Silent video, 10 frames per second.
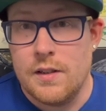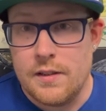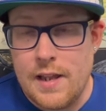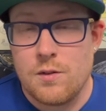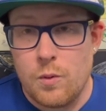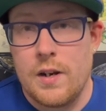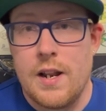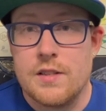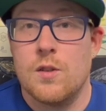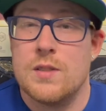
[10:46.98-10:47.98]
That's what it
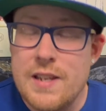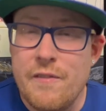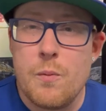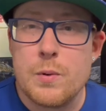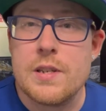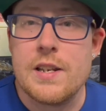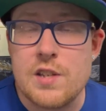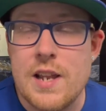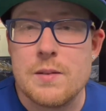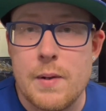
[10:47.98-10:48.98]
is. So 70%
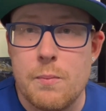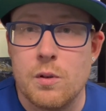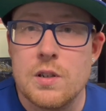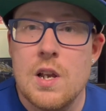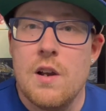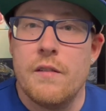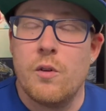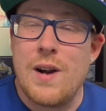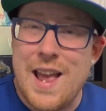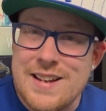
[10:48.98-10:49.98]
chance meeples
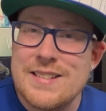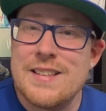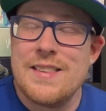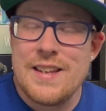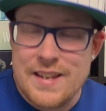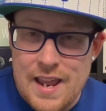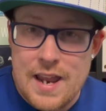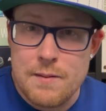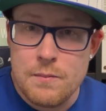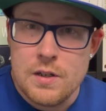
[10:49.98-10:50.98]
for Exit the
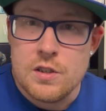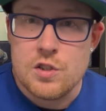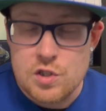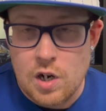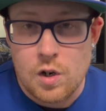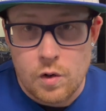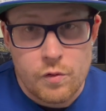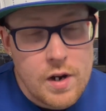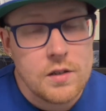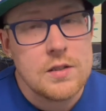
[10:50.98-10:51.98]
Game Jungle
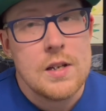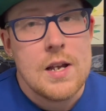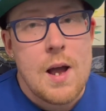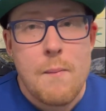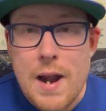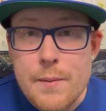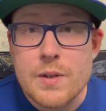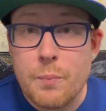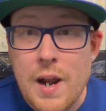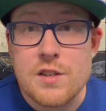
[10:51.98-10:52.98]
Riddles. My name
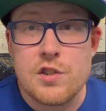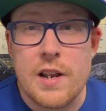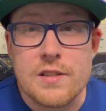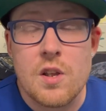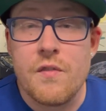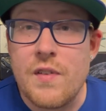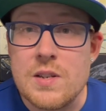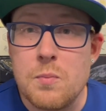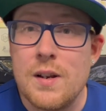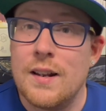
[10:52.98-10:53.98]
is Brent. Check us out on
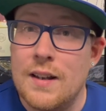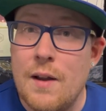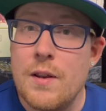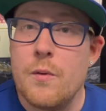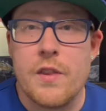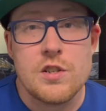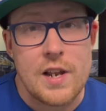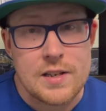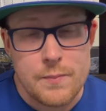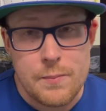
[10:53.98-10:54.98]
Facebook, Cloudy with a
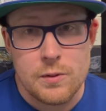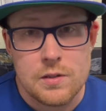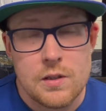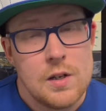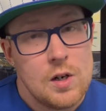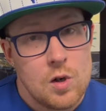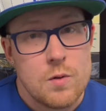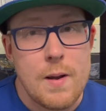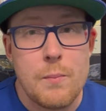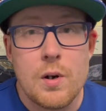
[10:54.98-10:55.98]
Chance Meeples.
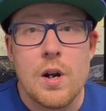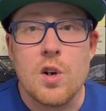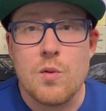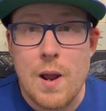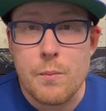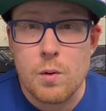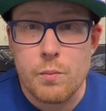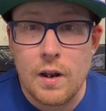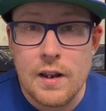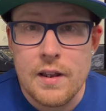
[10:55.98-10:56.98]
Remember, grab your
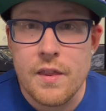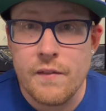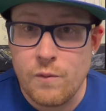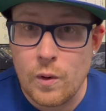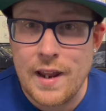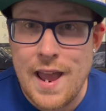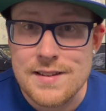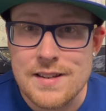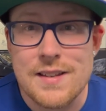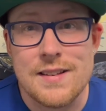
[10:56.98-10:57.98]
umbrella. The
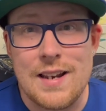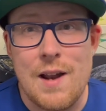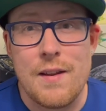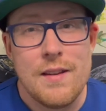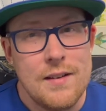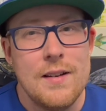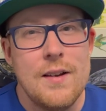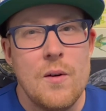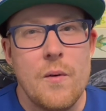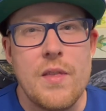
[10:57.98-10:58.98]
forecast is cloudy
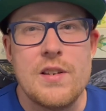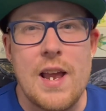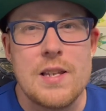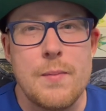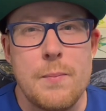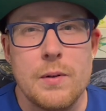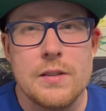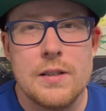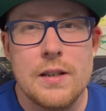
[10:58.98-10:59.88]
with a chance of meeples.